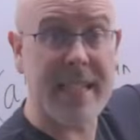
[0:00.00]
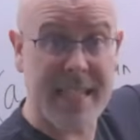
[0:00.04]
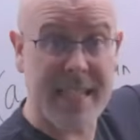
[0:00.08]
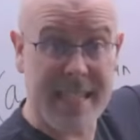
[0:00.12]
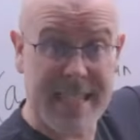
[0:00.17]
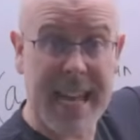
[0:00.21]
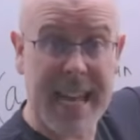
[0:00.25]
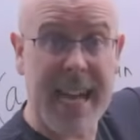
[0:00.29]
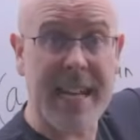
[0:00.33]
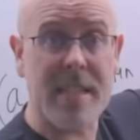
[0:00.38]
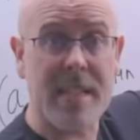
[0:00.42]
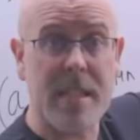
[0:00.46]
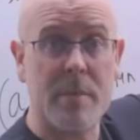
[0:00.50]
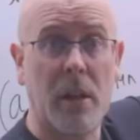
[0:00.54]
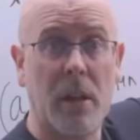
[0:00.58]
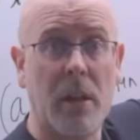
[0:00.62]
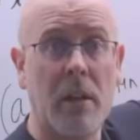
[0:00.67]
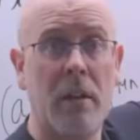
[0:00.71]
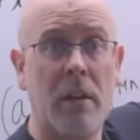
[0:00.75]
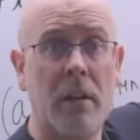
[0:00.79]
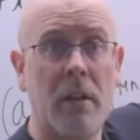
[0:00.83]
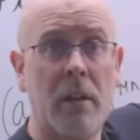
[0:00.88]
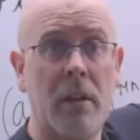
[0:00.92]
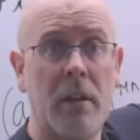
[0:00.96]
as a
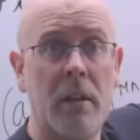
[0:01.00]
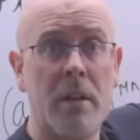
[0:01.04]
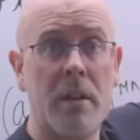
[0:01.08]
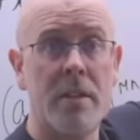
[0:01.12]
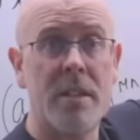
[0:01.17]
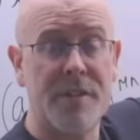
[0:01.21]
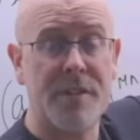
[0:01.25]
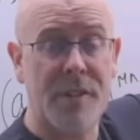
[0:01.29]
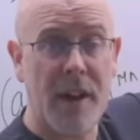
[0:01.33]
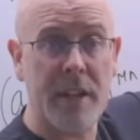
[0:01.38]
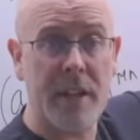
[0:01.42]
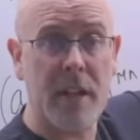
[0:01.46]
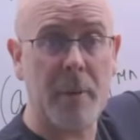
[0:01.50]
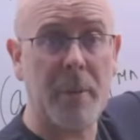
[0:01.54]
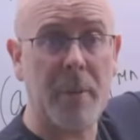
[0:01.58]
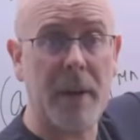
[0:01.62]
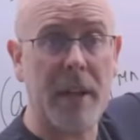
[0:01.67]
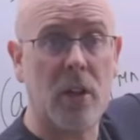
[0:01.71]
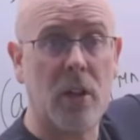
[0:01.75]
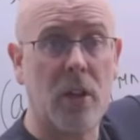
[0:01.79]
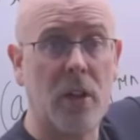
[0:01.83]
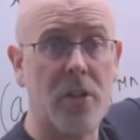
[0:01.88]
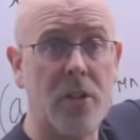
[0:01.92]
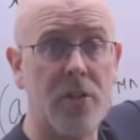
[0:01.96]
decimal divided
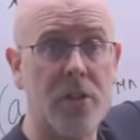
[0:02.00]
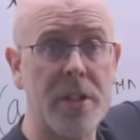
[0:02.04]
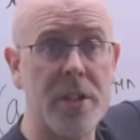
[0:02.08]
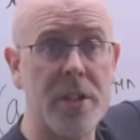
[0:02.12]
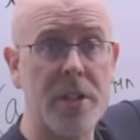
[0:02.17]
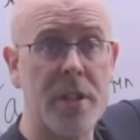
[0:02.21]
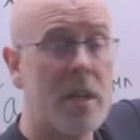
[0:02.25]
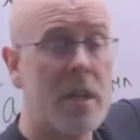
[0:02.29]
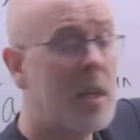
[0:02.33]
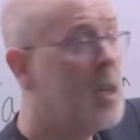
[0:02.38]
by 100.